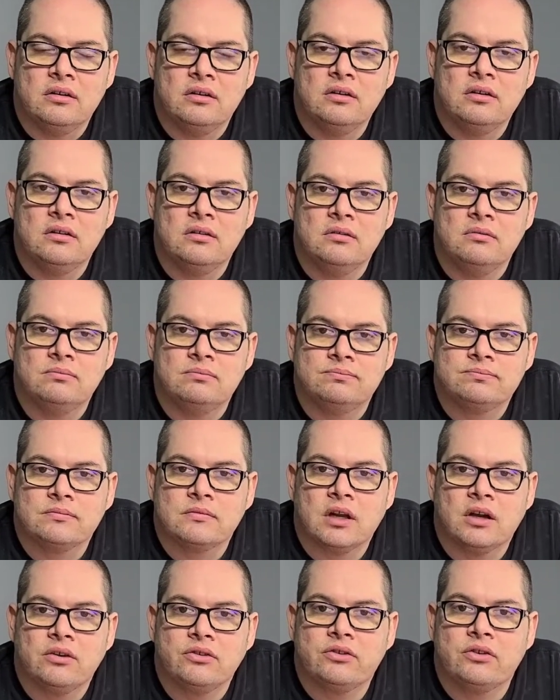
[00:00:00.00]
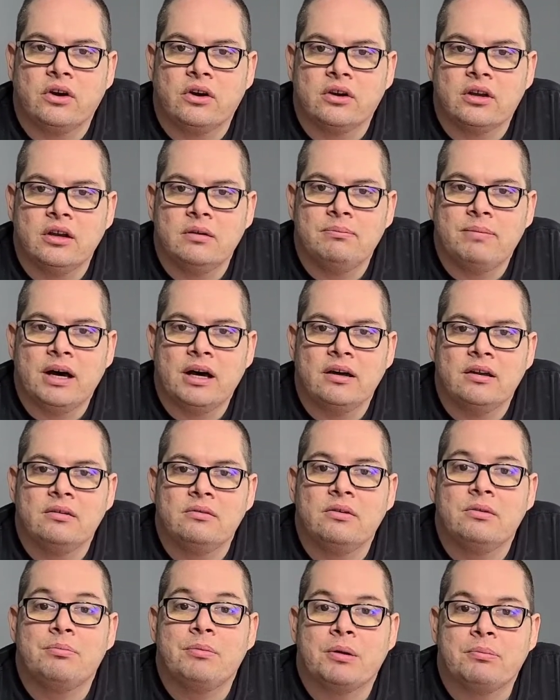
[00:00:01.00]
Um, I was talking about it
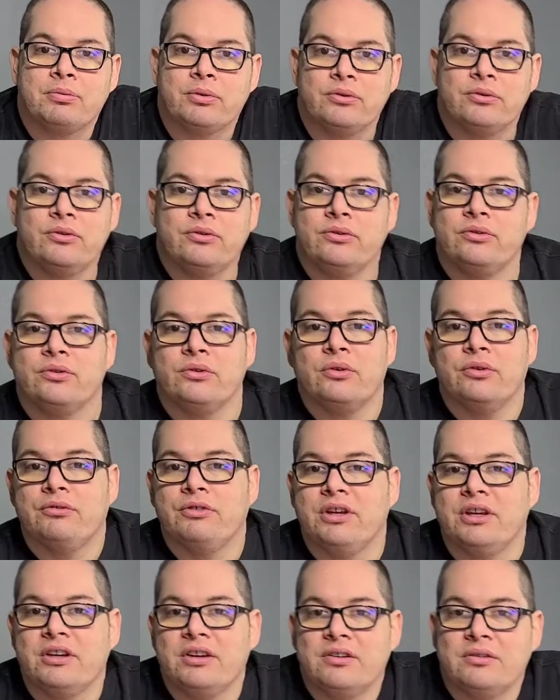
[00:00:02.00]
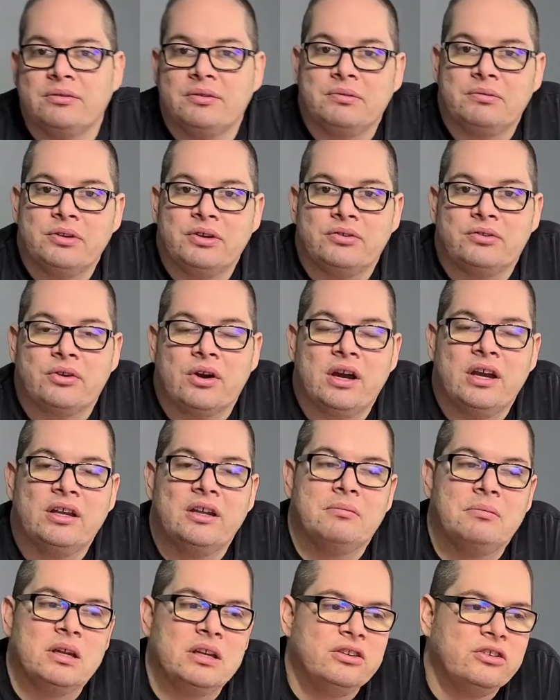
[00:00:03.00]
with my producer over here when we were trying
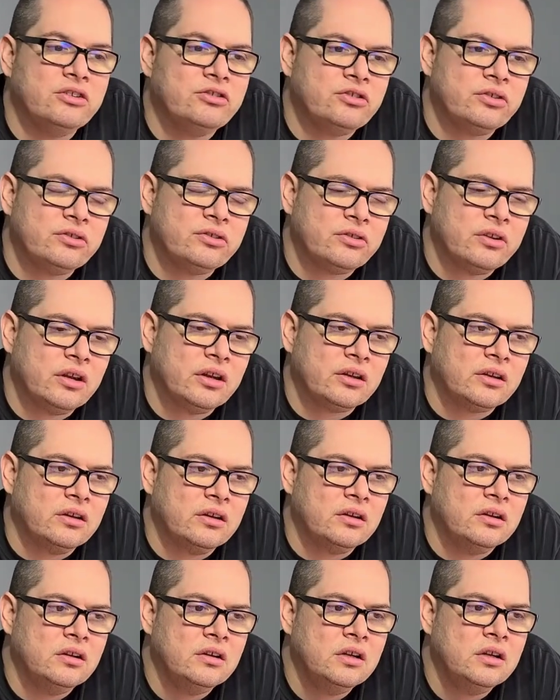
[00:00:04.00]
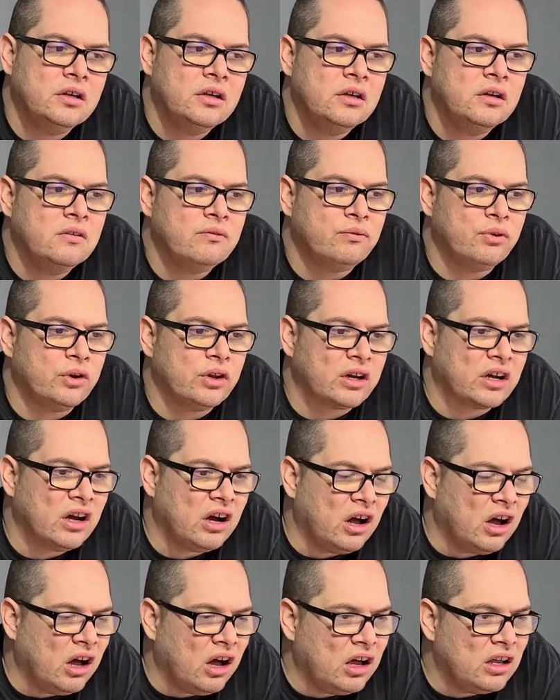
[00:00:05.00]
them, and it's just like uh for the
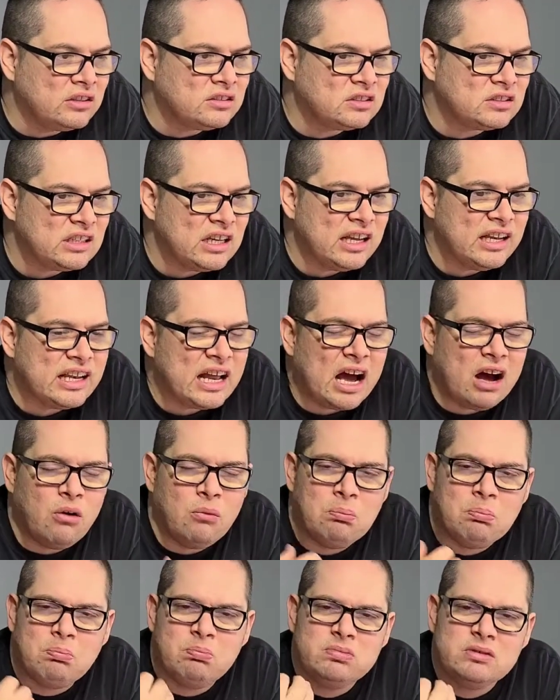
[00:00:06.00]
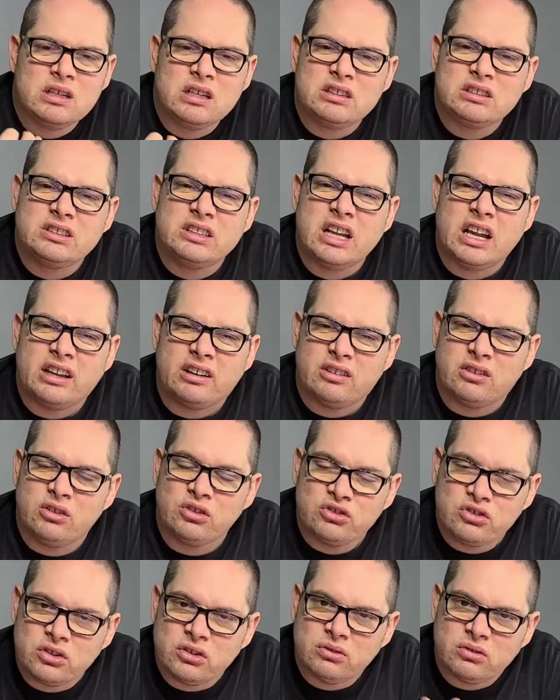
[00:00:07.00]
cost and how like
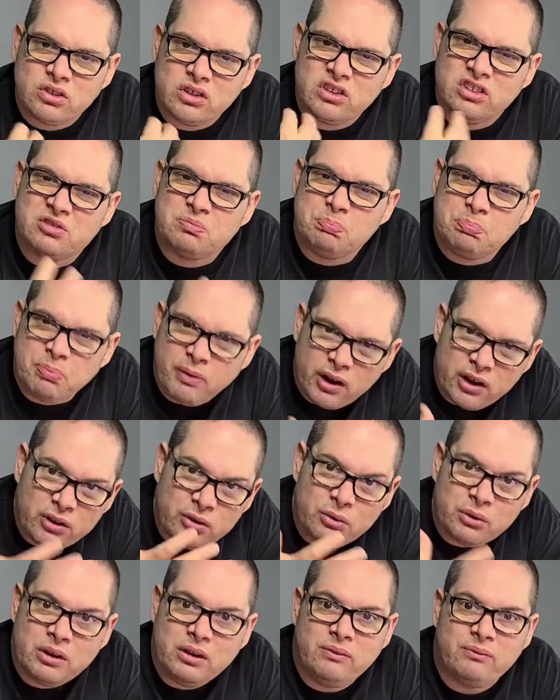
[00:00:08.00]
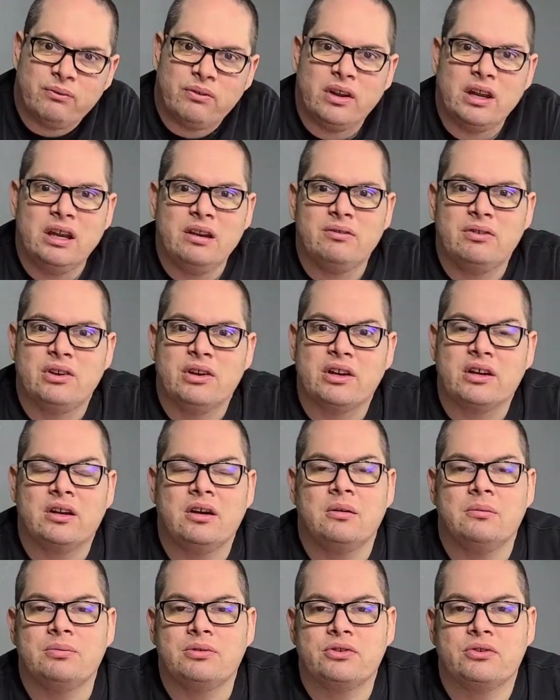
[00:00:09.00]
there's this buttery flavor that
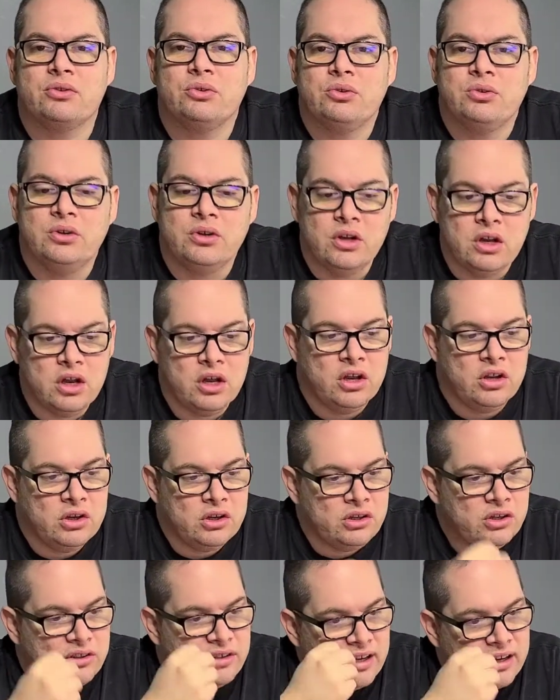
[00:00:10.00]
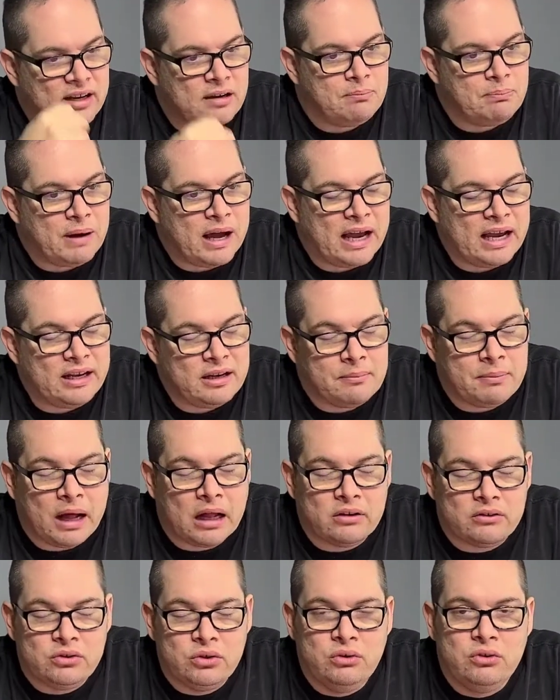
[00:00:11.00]
comes through. You take a bite, and
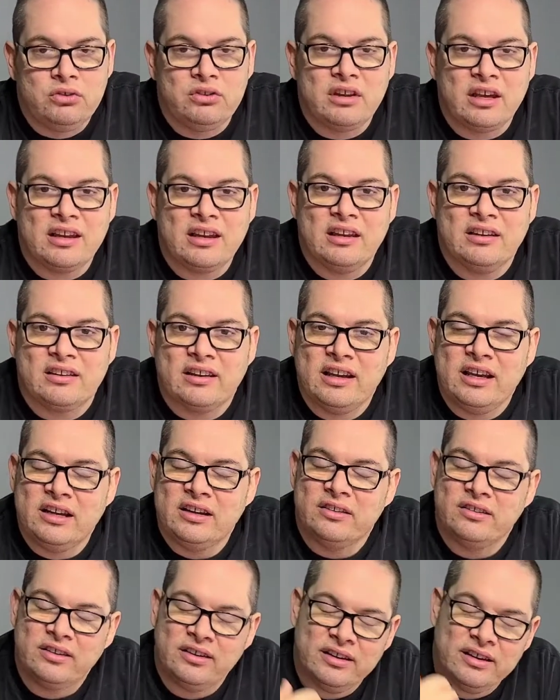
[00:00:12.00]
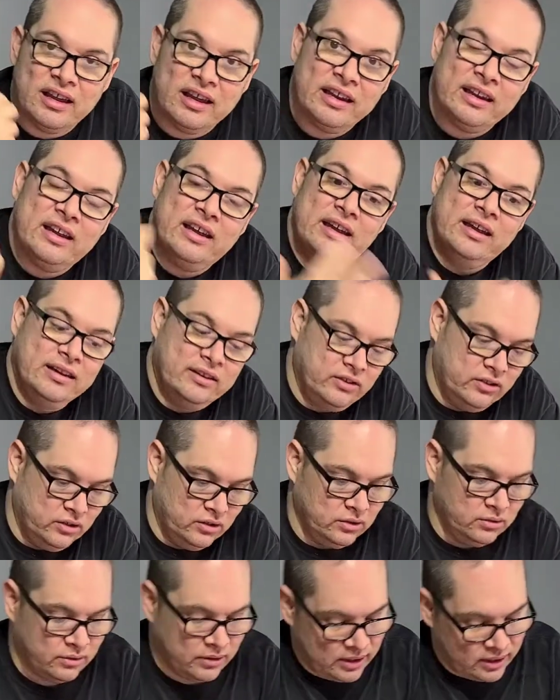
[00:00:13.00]
about two seconds later, it like hits
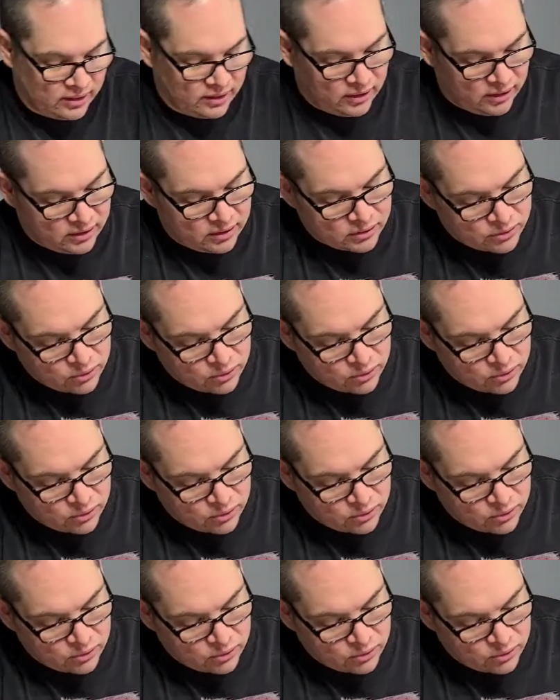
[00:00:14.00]
you, and on the